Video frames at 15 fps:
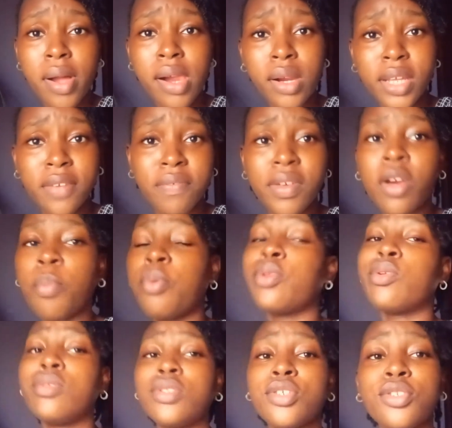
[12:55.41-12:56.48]
If I'll put it on the
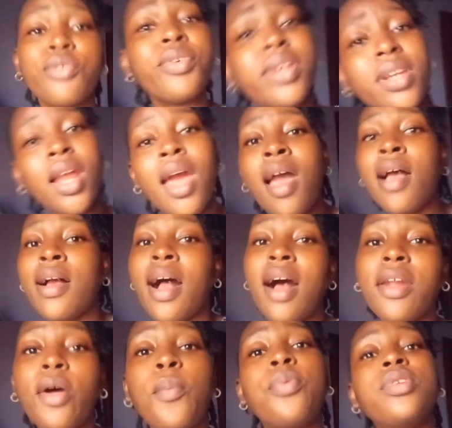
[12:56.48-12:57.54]
screen, and I'll
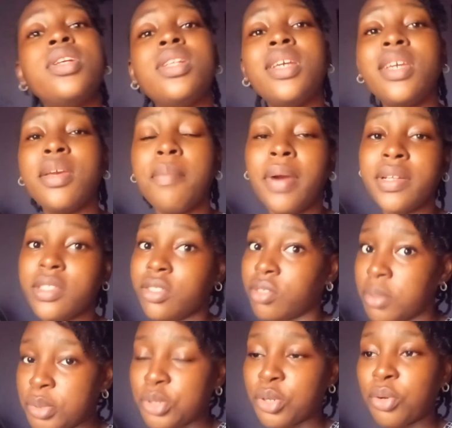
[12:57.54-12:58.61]
put the link in my
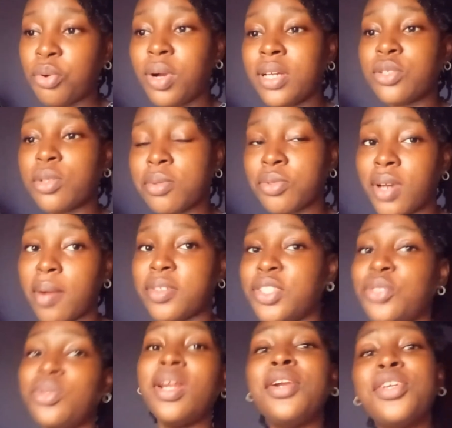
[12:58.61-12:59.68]
description. Go and subscribe. She's gonna
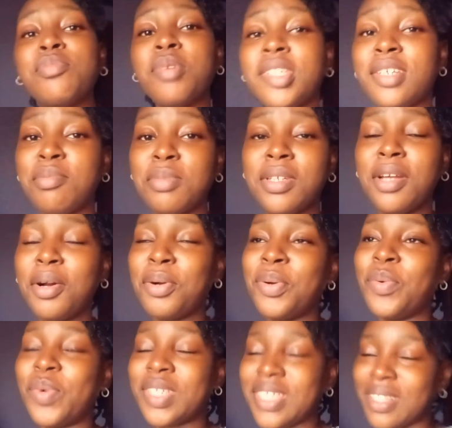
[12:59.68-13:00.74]
just message me now on
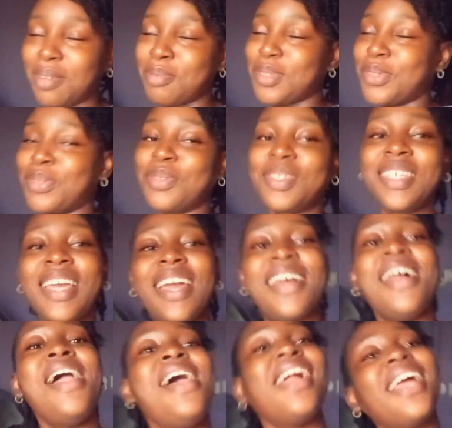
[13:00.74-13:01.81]
WhatsApp. So yeah,
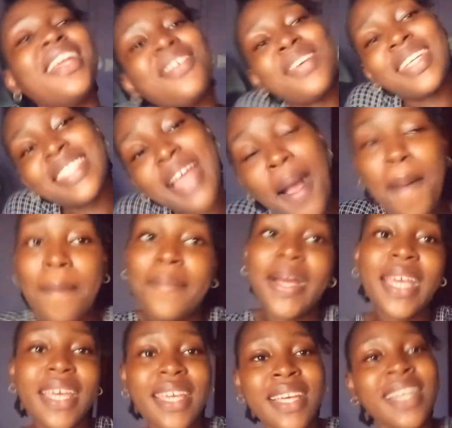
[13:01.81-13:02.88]
anyways,
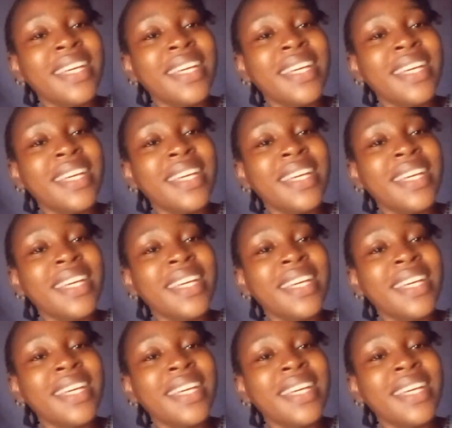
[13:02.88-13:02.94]
bye.